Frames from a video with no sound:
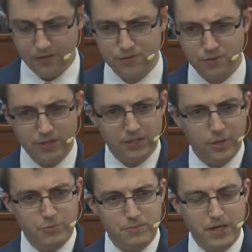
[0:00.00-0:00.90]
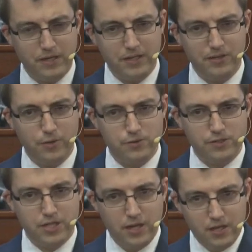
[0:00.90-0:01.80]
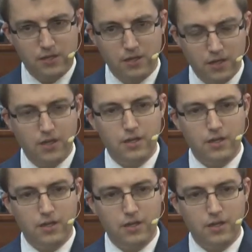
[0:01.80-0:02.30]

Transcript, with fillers: so he comes back, and those 10